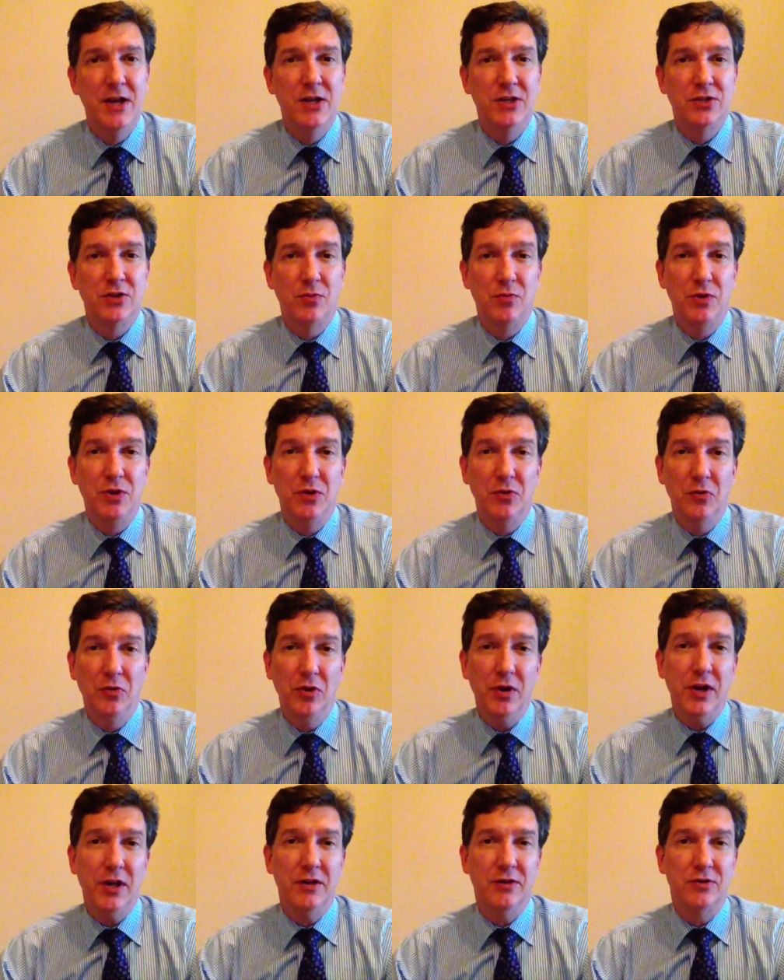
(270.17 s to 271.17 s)
So, when you
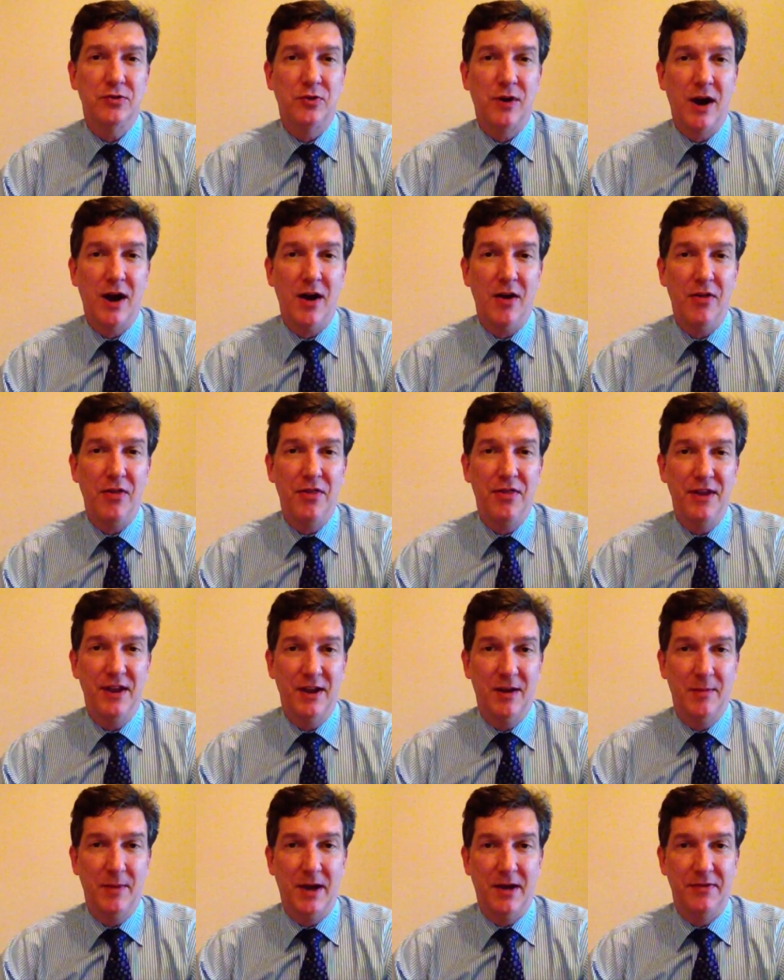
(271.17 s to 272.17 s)
look at a trial,
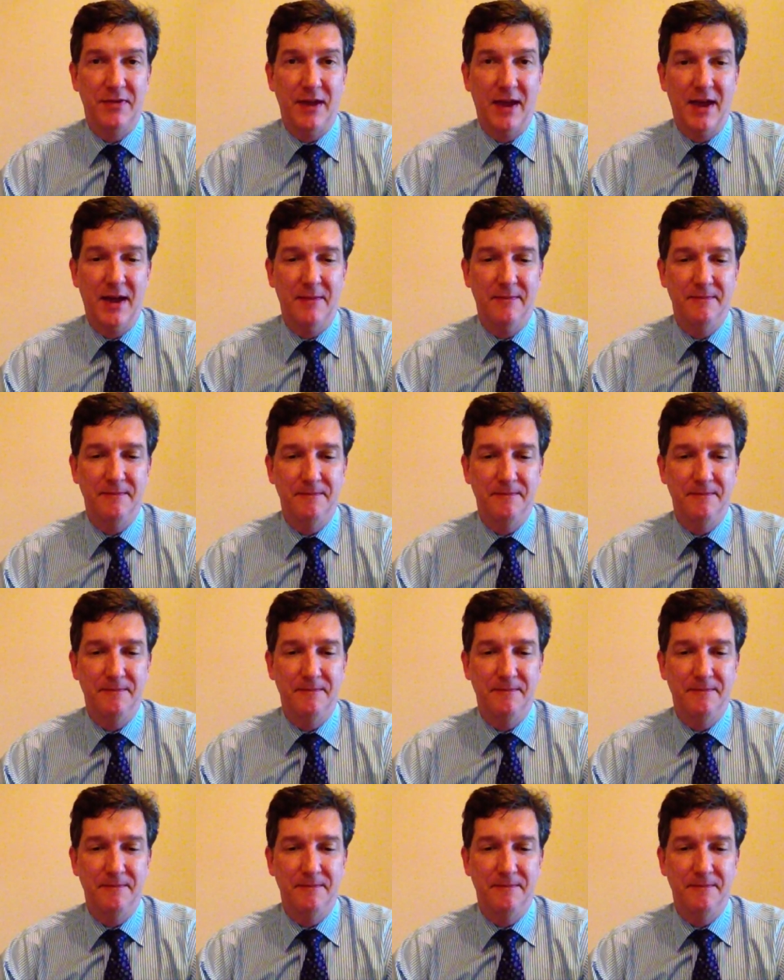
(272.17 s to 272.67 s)
think about that.